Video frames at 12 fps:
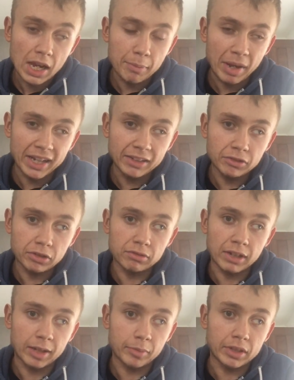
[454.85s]
and my
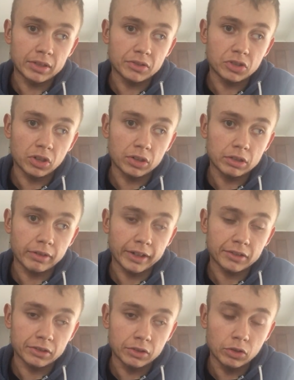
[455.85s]
Instagram is
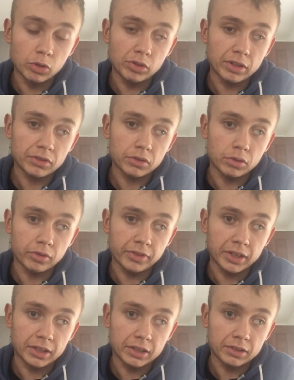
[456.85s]

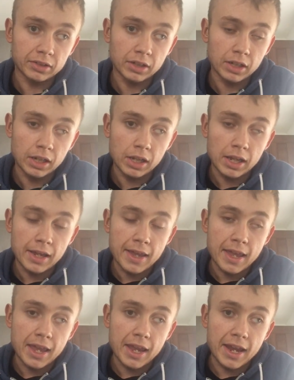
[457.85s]
JohnnyGregson_fitness.
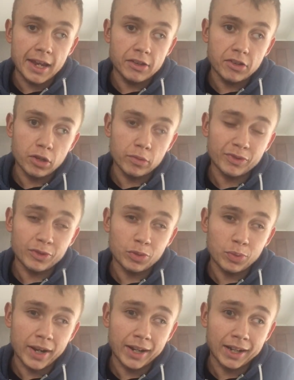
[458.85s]
In terms of
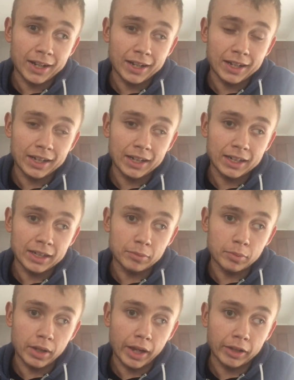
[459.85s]
Twitter,
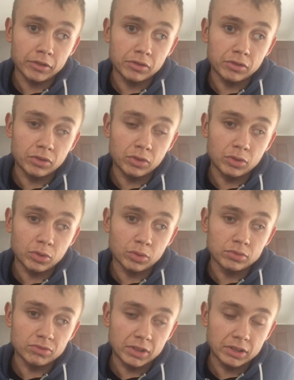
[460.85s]
I
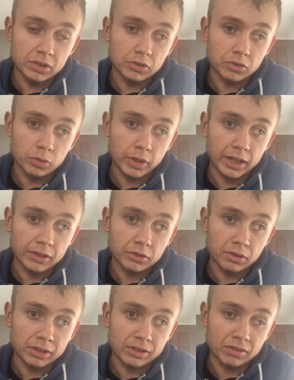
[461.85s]
don't really use Twitter,
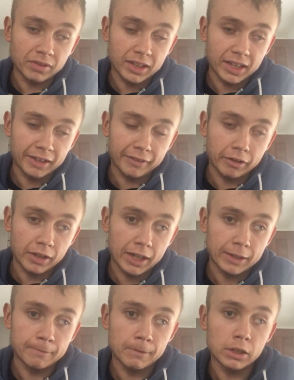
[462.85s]
so I'll not really give out that.